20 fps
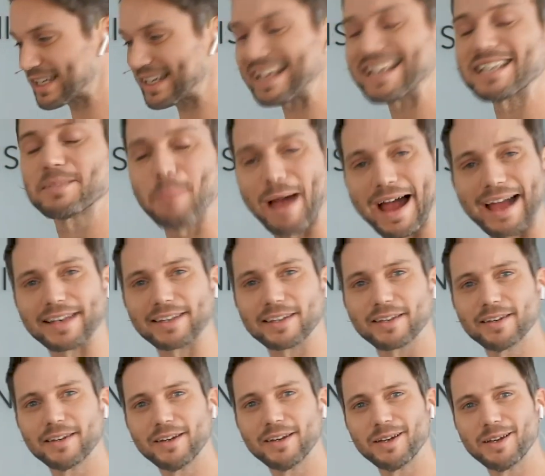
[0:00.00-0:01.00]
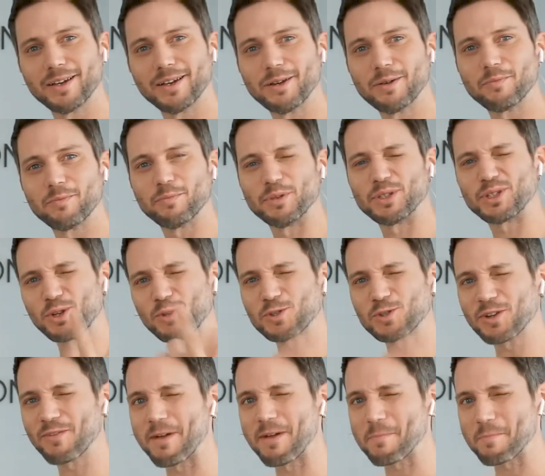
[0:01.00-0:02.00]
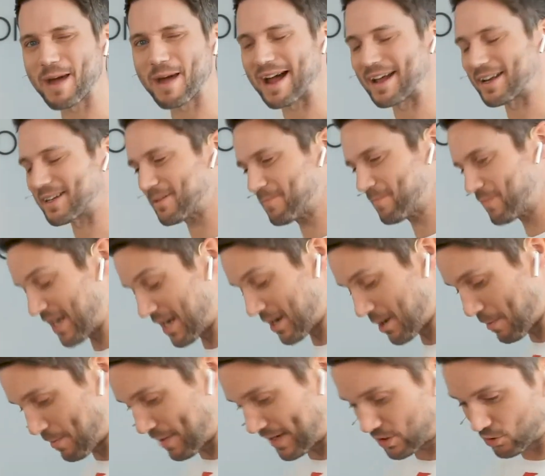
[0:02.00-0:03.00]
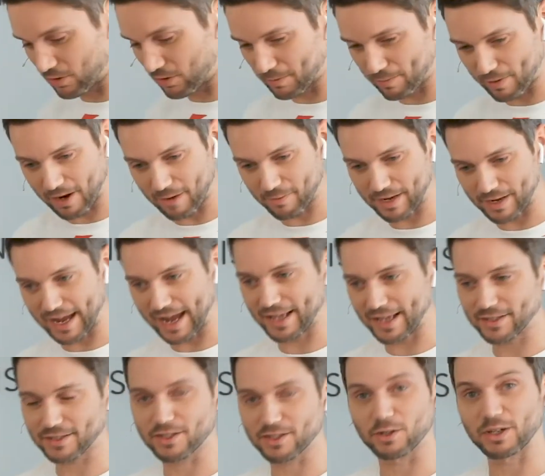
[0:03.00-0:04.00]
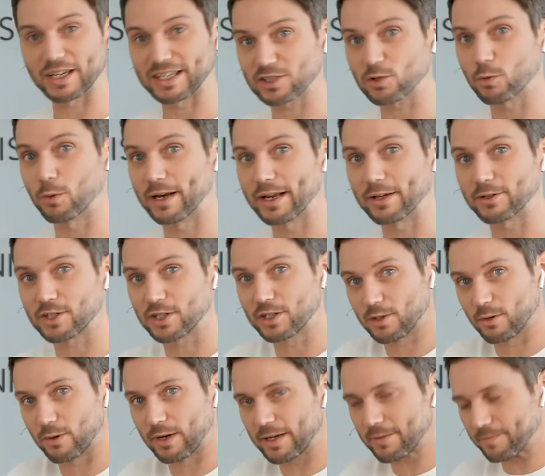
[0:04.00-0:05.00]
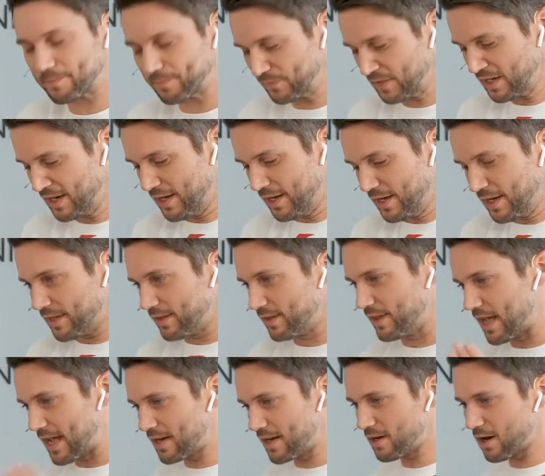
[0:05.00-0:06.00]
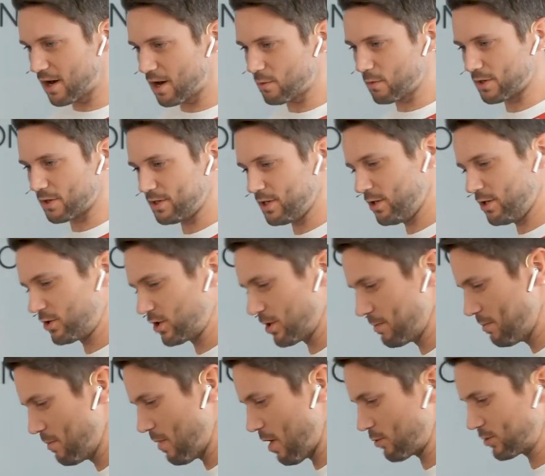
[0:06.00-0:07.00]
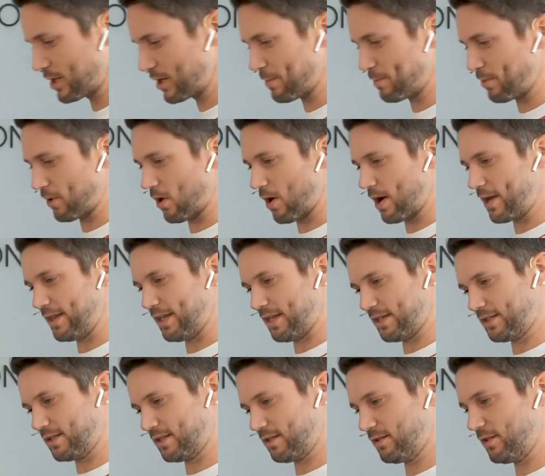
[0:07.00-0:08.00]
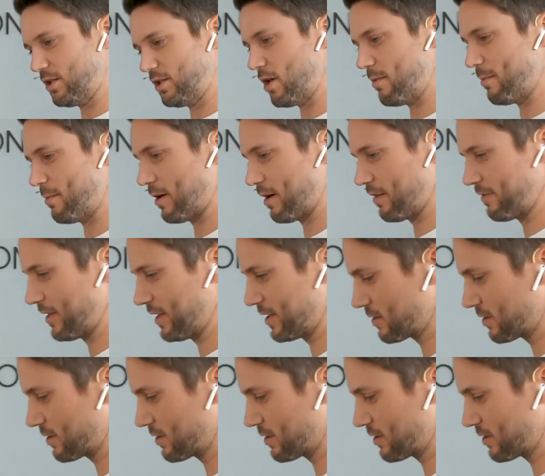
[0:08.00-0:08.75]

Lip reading: is mad. But do something mad. Take a picture of the palm of your hands, get someone else to do it. Then I want you to multiply this number, this